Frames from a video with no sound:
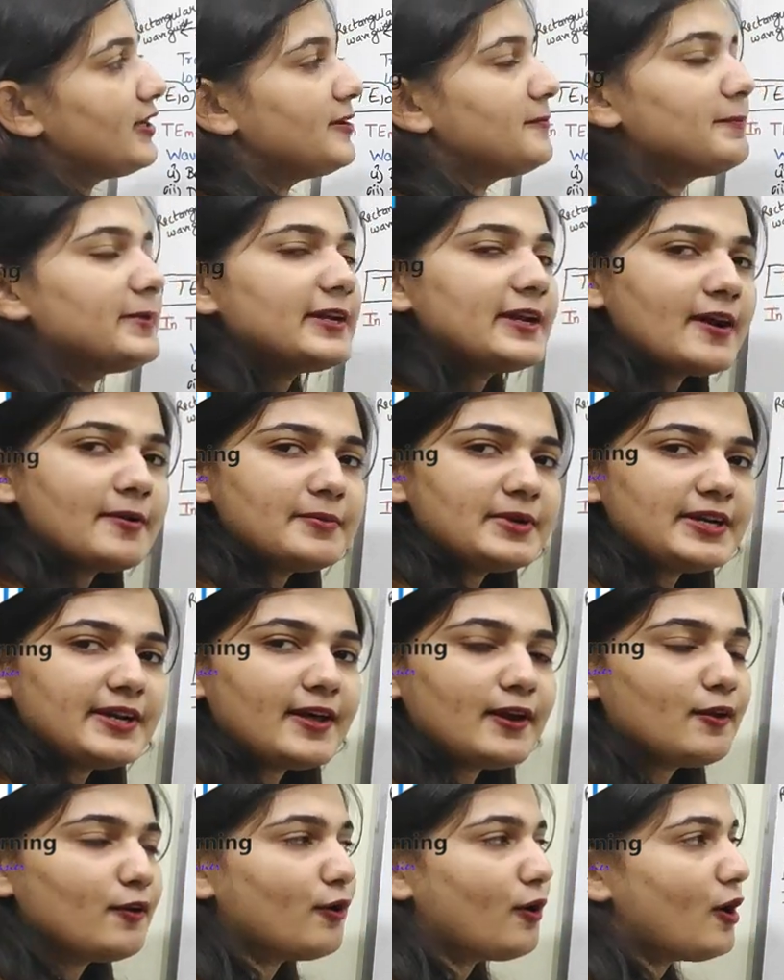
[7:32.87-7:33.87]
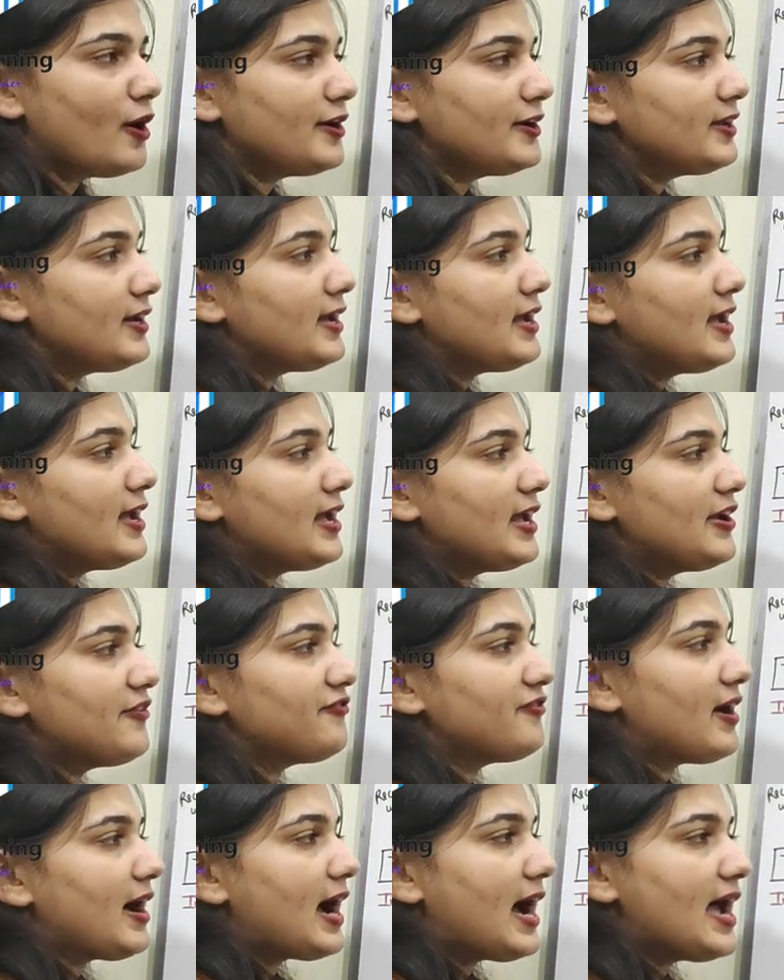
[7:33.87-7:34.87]
In pyramidal horn,
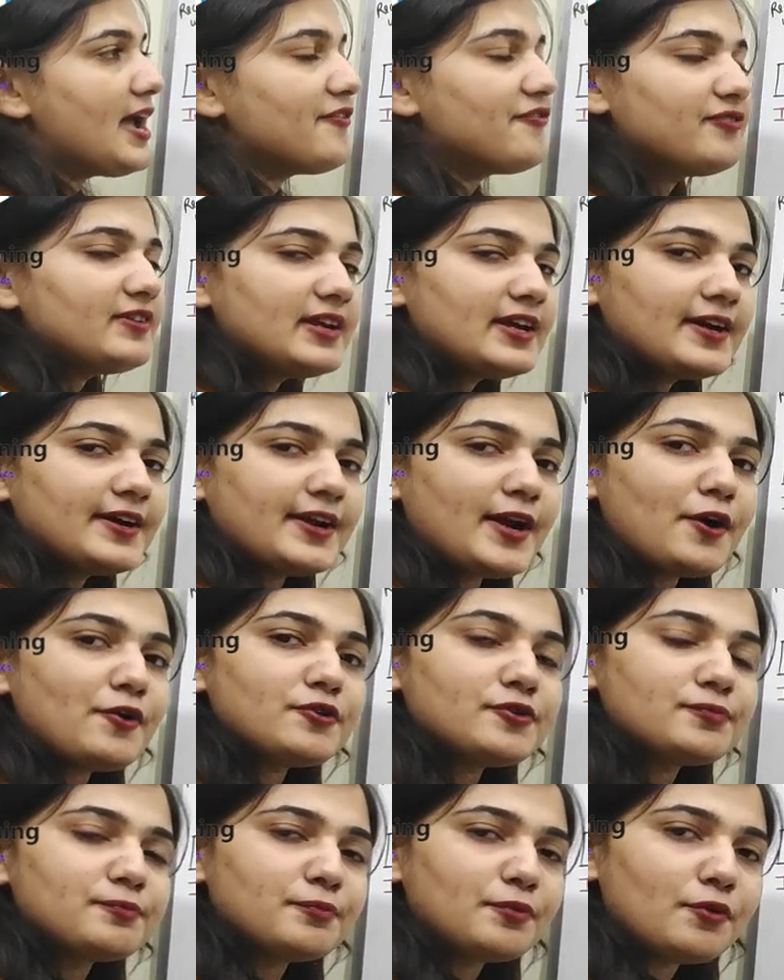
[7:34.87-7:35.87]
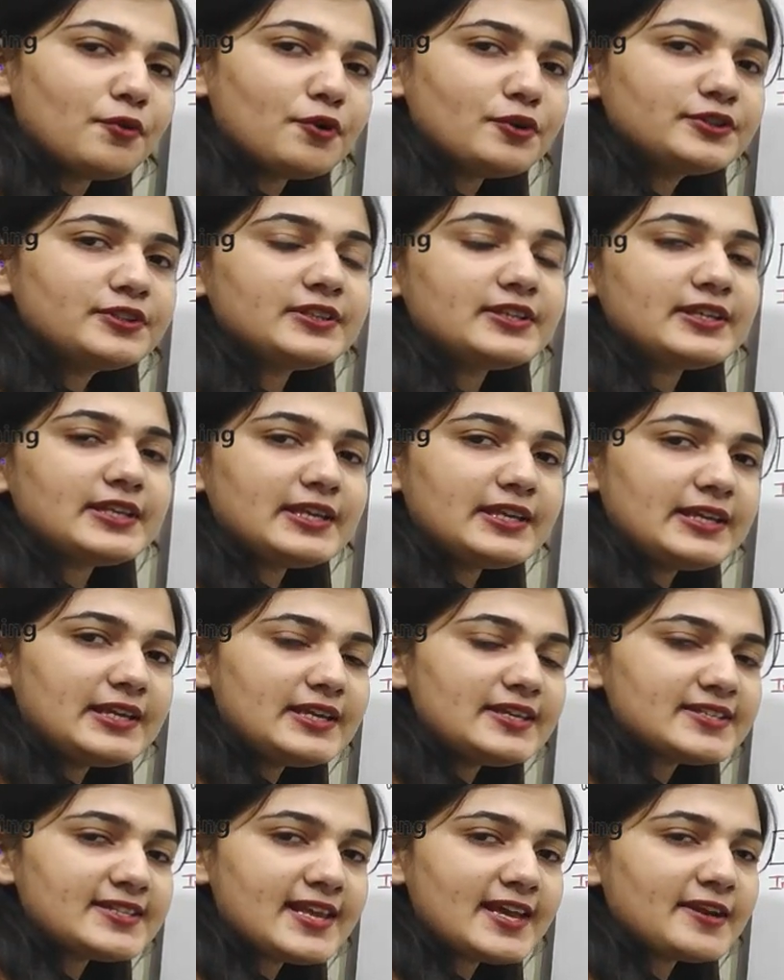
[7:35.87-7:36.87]
if I flare out both
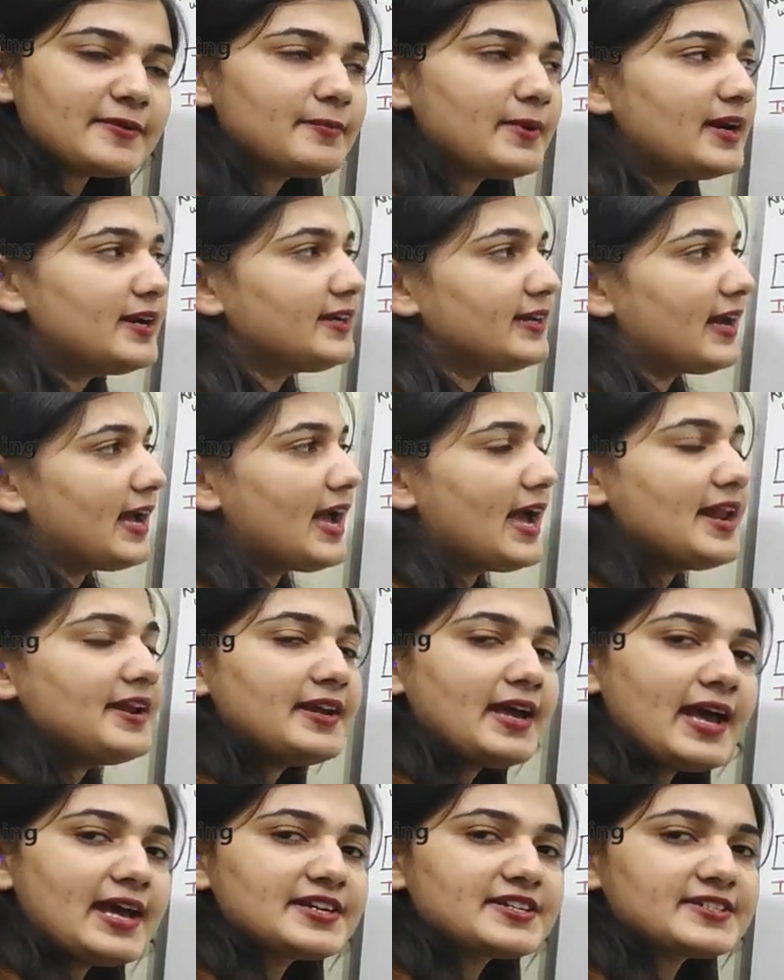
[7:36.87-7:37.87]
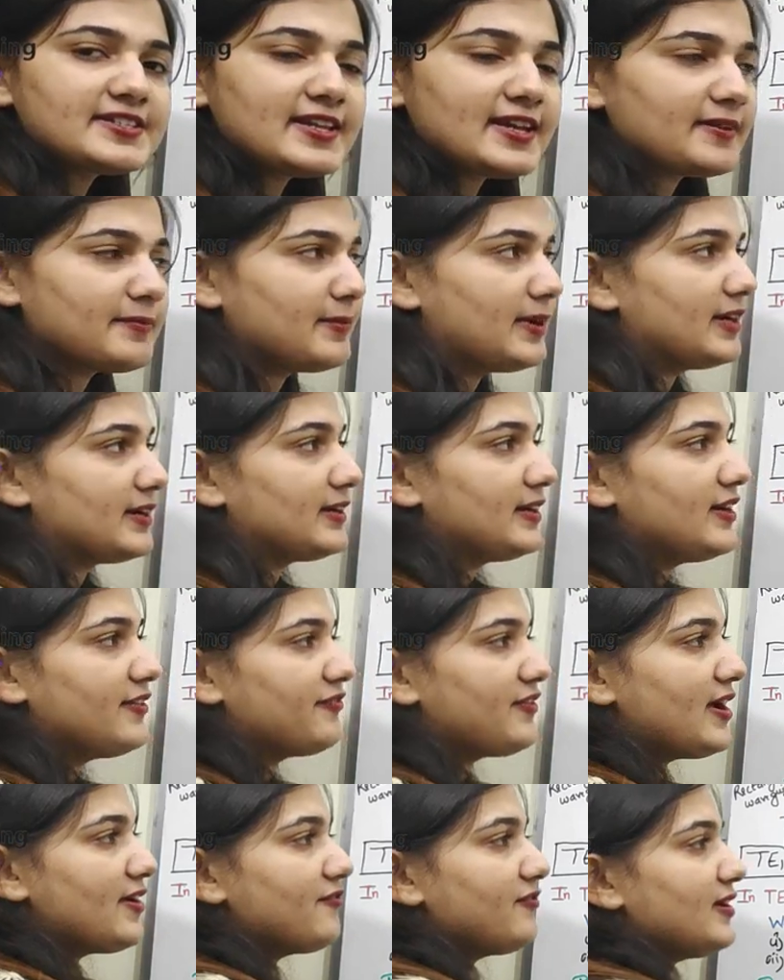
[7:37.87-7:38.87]
E segment and H segment,
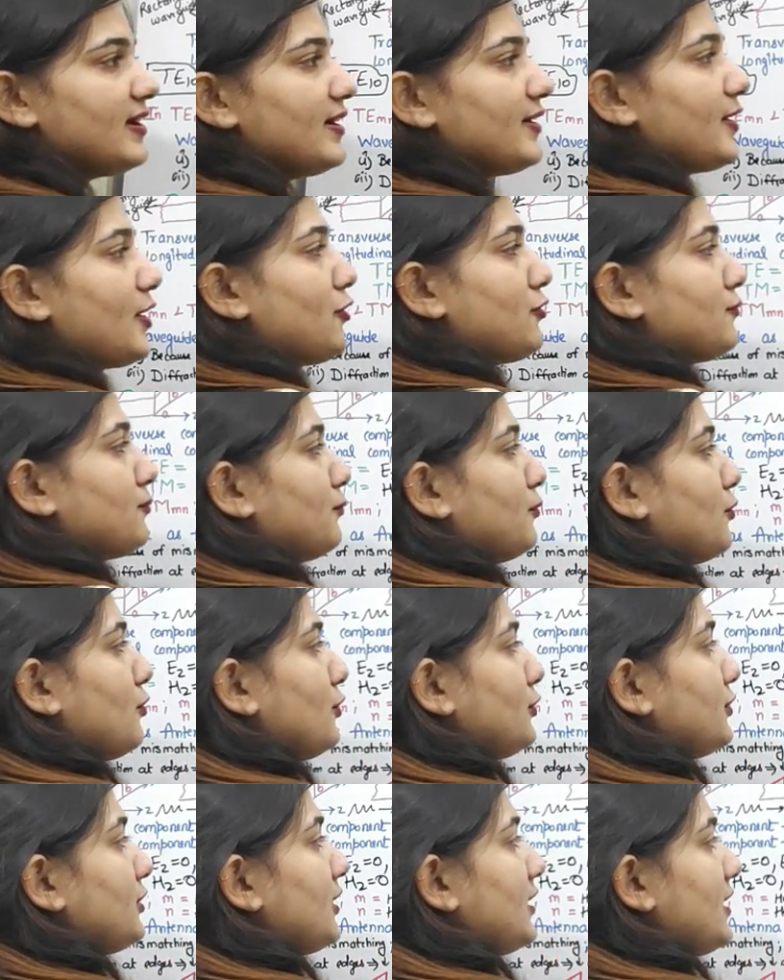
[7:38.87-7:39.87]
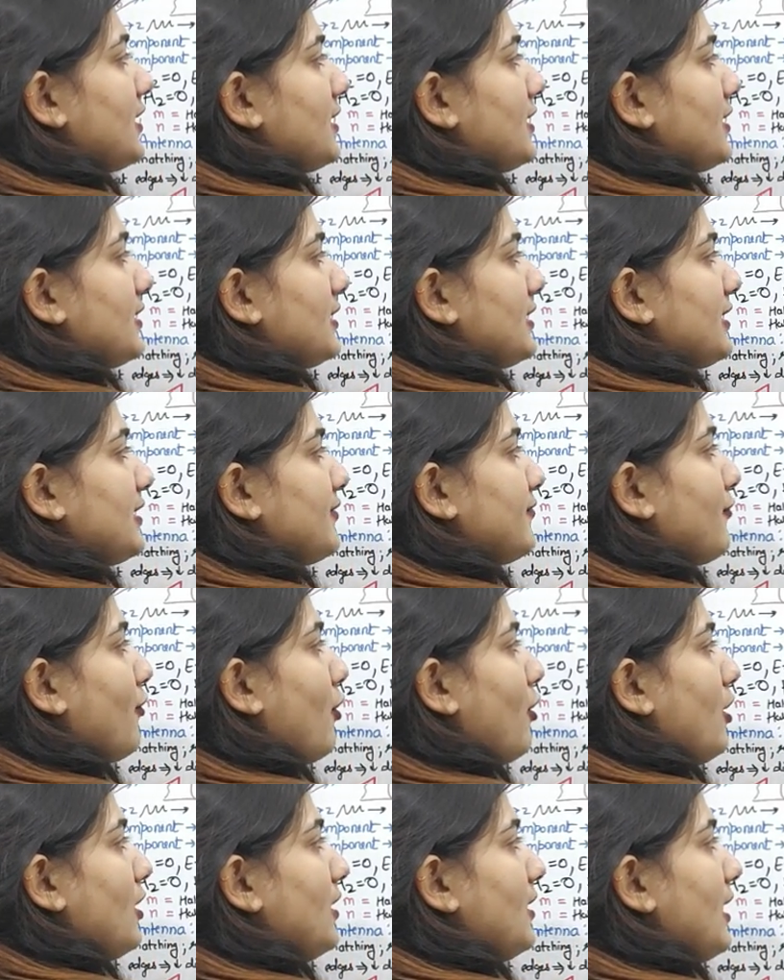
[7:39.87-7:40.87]
if I flare out both E
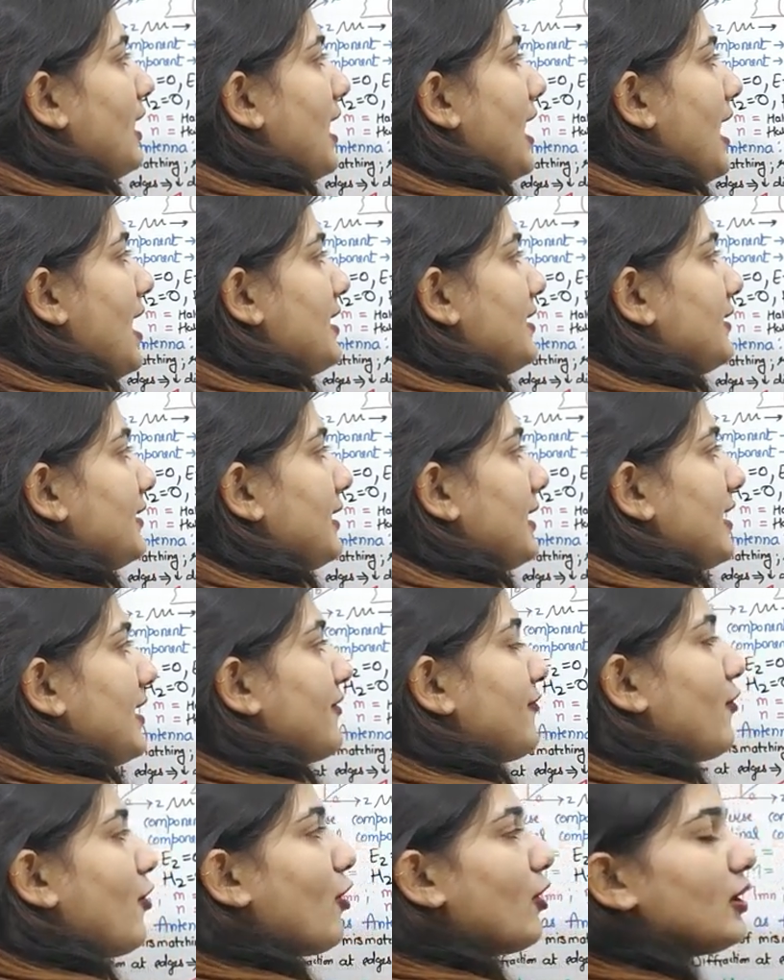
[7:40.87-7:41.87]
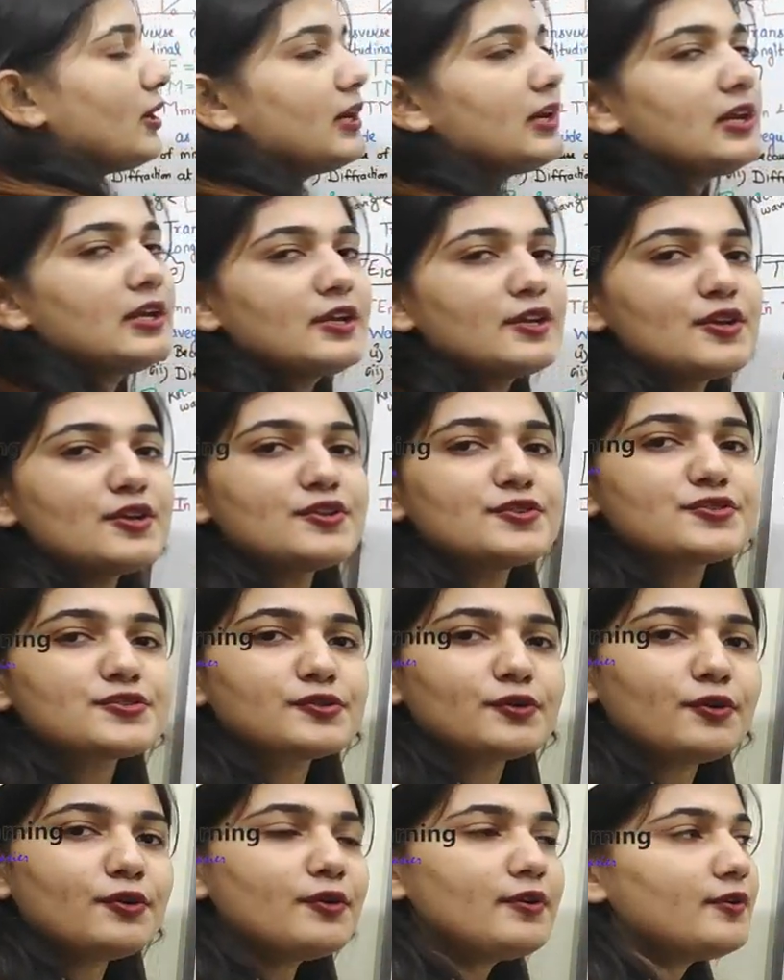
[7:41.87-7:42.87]
wall and A wall,
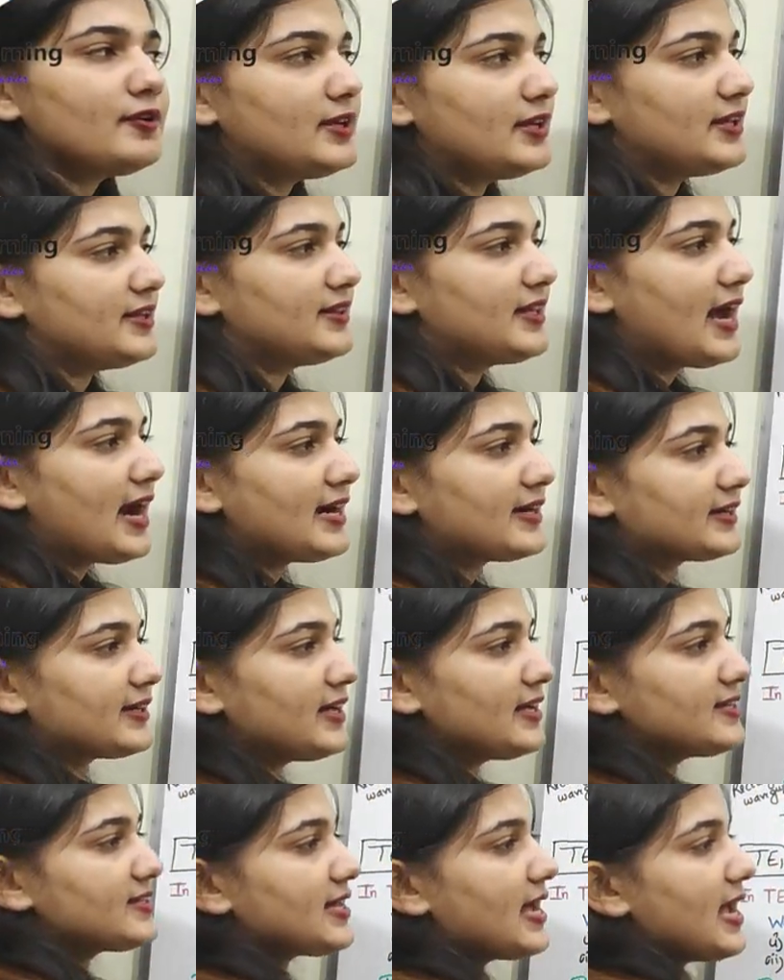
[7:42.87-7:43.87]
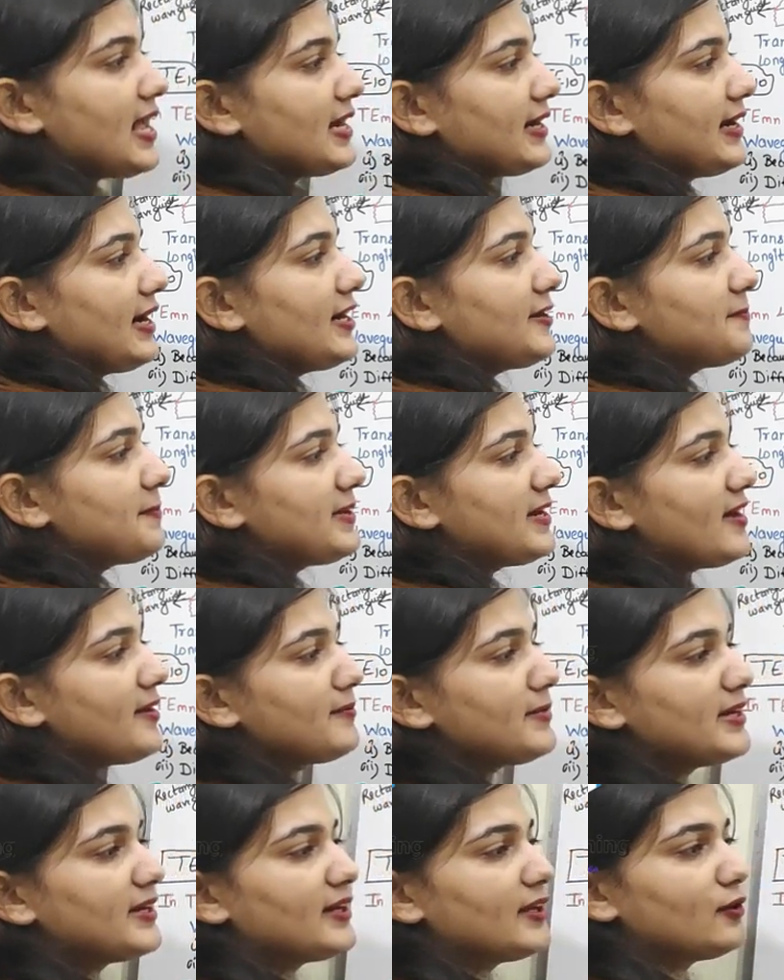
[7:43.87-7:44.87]
so in that case I'll get
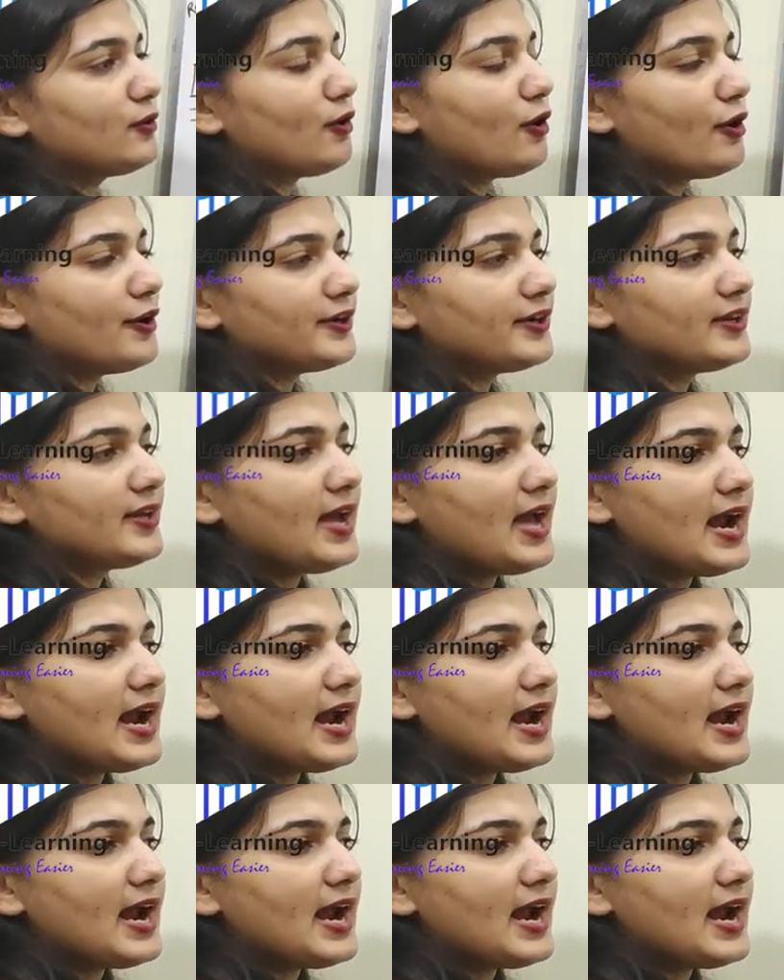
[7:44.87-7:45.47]
pyramidal horn.